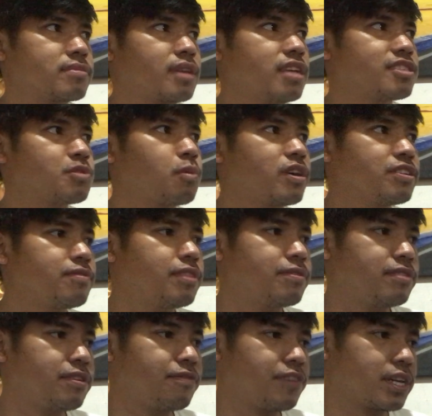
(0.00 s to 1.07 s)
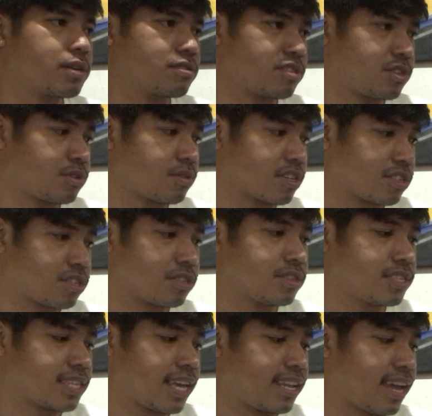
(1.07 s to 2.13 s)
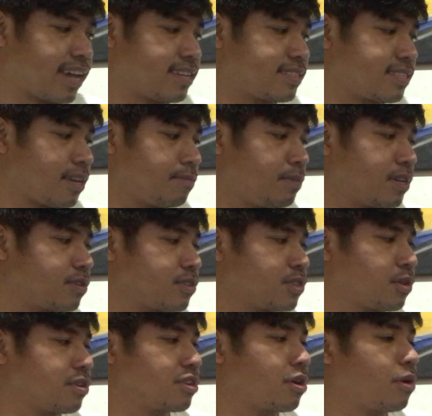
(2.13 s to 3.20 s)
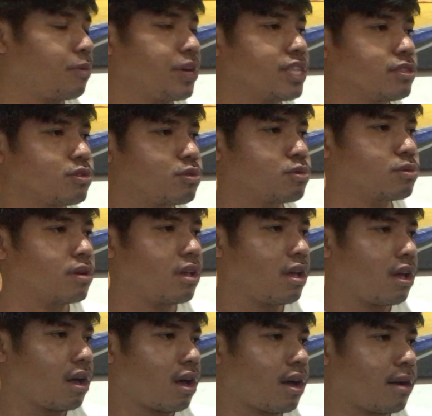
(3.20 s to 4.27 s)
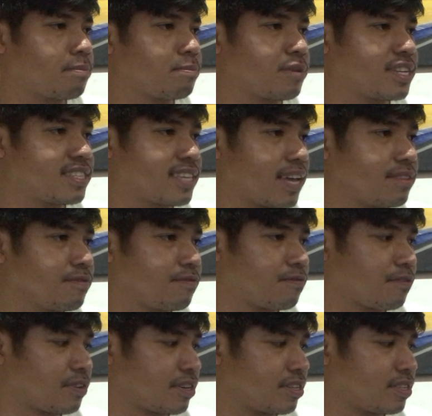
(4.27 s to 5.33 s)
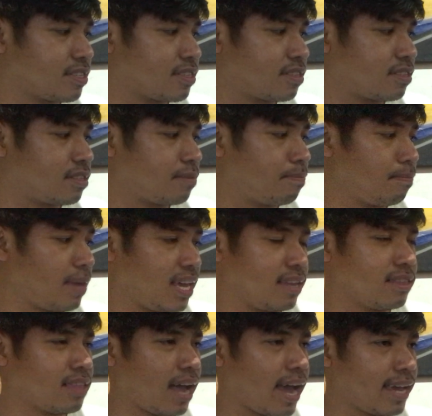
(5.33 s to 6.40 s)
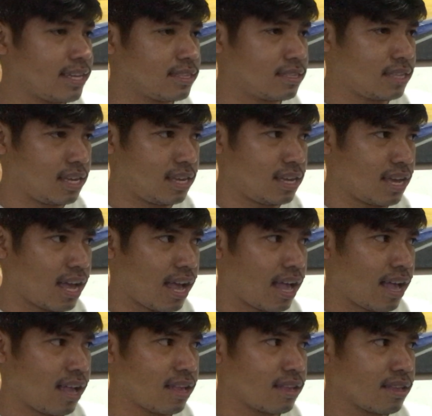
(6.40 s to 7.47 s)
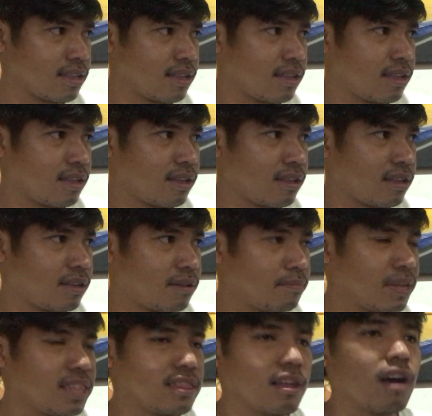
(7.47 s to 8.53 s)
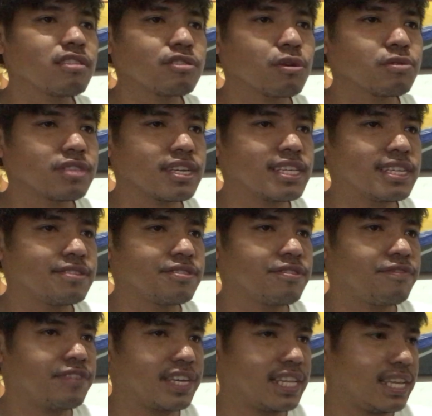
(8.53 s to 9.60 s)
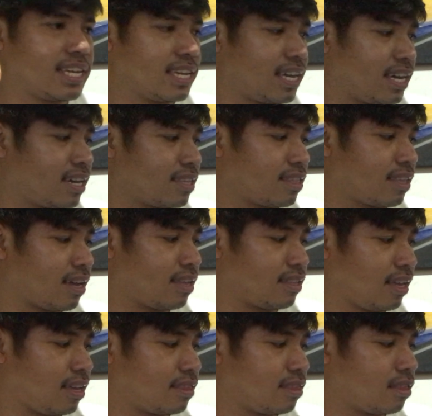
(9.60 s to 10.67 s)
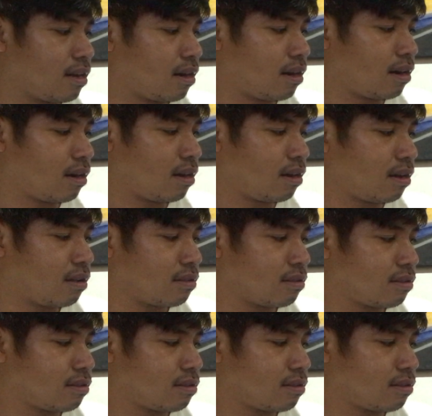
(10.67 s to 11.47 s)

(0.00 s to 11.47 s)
it's one of the difficult structures, can I say, because you're going to present first the main idea, but not totally revealing it, and in the